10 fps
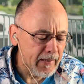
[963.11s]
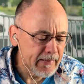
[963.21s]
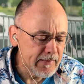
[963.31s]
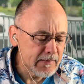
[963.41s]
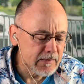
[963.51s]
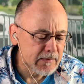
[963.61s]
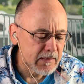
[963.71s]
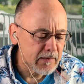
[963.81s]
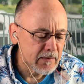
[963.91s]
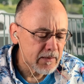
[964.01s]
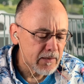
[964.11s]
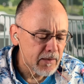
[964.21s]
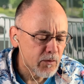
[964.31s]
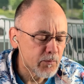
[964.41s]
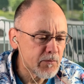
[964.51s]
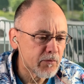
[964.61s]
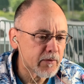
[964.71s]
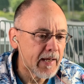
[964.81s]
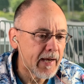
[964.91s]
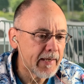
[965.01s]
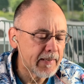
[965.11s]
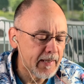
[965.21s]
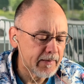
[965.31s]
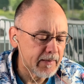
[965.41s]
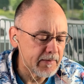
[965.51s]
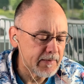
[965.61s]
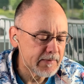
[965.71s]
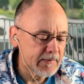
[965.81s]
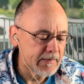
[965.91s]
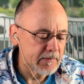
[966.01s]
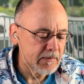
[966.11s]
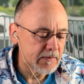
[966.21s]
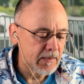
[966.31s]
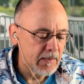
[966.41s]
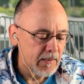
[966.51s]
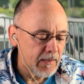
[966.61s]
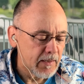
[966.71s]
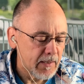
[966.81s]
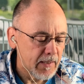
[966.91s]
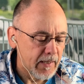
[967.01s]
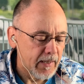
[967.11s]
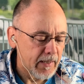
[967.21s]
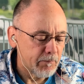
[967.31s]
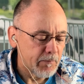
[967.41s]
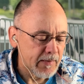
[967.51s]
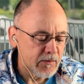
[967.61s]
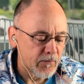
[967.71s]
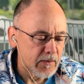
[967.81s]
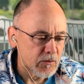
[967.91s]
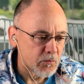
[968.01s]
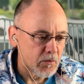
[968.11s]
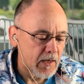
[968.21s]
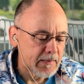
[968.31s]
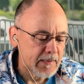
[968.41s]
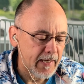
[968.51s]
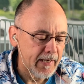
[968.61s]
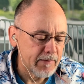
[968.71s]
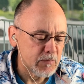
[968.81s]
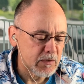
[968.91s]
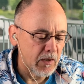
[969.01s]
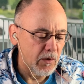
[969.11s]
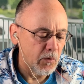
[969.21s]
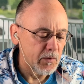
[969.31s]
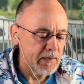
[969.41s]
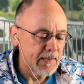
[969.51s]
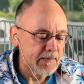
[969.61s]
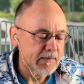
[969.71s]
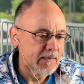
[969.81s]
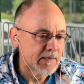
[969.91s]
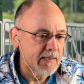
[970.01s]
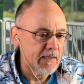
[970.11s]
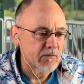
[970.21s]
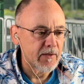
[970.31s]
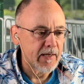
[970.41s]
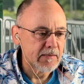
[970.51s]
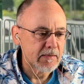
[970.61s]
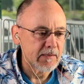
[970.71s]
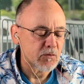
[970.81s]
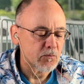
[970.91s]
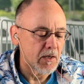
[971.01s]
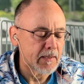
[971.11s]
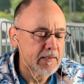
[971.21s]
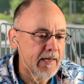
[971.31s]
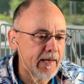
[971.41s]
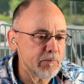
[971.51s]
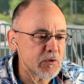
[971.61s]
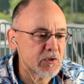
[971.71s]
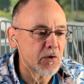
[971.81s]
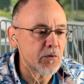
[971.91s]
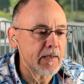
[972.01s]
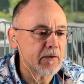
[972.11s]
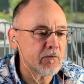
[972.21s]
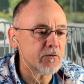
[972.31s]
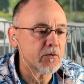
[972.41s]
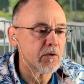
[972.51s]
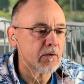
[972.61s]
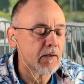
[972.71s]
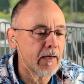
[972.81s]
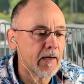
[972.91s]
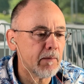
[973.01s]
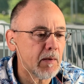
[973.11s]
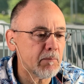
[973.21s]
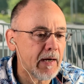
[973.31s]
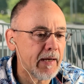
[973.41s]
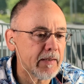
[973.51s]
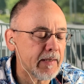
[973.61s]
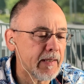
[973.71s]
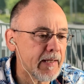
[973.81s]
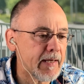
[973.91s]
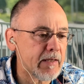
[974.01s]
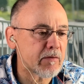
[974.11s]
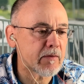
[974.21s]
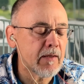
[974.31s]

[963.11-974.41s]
He's 3 for 9 at the distance. As far as raw times go, he has the second fastest raw time showing for 1 1/8.